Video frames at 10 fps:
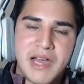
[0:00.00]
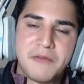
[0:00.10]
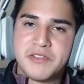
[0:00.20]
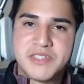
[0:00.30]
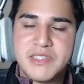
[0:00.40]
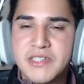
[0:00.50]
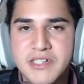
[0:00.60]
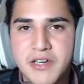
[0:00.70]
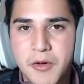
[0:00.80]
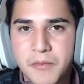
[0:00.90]
was,
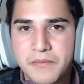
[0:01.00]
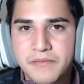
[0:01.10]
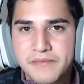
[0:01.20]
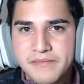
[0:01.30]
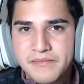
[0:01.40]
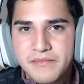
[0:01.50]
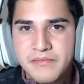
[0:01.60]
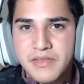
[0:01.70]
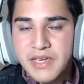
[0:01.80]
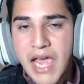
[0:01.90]
the
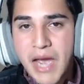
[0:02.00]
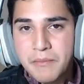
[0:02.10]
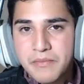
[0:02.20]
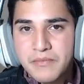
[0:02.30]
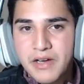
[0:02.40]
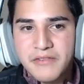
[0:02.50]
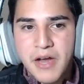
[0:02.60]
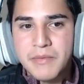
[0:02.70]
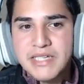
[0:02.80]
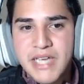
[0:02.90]
cap of how
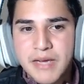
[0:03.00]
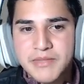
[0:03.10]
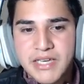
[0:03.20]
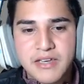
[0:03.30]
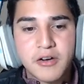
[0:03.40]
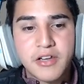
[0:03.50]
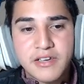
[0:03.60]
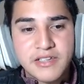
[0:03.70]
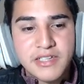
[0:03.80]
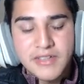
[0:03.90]
many times are you
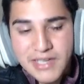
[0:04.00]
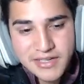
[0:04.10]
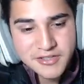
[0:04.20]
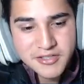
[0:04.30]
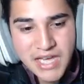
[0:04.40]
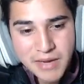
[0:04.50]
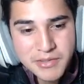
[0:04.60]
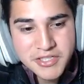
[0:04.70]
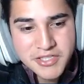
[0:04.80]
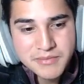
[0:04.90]
gonna deal 800
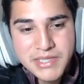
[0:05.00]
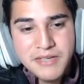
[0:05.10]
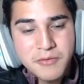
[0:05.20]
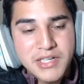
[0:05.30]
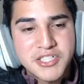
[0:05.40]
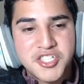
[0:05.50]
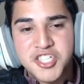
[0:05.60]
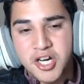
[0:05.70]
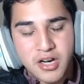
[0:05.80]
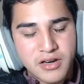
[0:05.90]
damage to me? What a
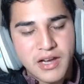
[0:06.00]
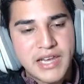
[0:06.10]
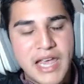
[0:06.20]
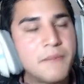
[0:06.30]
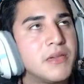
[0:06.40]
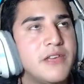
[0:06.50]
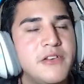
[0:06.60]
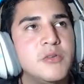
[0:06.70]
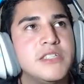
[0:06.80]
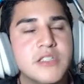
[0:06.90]
jerk. I can't believe he
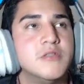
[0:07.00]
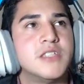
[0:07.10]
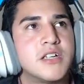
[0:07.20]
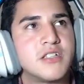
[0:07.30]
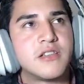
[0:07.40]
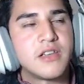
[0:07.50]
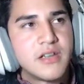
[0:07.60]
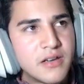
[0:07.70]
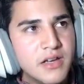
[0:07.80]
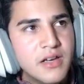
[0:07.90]
would do such a
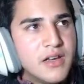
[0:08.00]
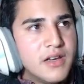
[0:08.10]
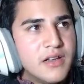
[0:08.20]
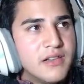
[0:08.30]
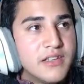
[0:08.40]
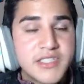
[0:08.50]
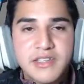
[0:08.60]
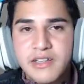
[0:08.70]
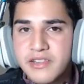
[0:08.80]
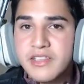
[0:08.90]
thing.
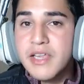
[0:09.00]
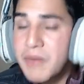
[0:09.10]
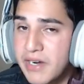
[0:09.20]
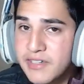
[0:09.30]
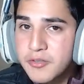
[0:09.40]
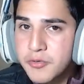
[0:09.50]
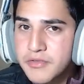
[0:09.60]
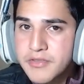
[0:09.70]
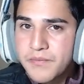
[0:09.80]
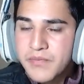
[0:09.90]
The limit on
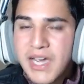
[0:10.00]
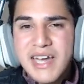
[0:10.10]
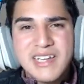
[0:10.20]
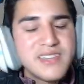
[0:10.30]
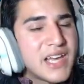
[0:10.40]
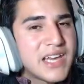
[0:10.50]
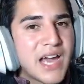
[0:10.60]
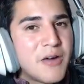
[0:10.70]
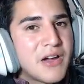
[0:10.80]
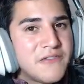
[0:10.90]
duels, kind of like
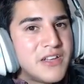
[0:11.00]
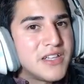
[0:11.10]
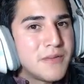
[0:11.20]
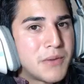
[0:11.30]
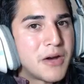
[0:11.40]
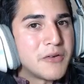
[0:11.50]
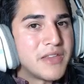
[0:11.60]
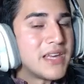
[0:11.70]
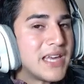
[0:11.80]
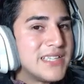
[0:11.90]
how I feel about the
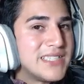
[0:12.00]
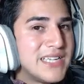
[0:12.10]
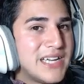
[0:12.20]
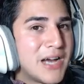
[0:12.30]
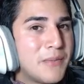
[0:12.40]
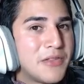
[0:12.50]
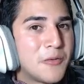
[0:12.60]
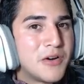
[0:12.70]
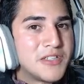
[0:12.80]
KC Cup and the World